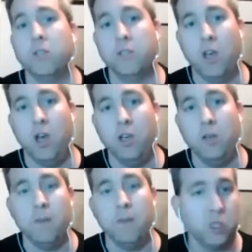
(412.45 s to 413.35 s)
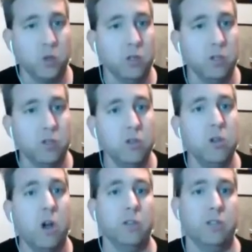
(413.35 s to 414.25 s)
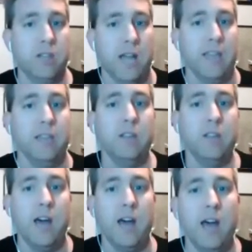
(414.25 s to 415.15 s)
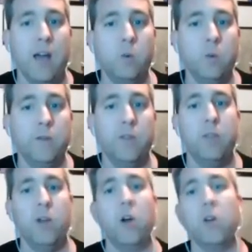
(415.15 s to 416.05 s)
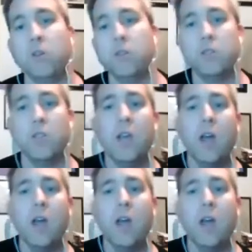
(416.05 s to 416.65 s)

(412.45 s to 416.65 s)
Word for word: So make sure you do not delay uh, with those.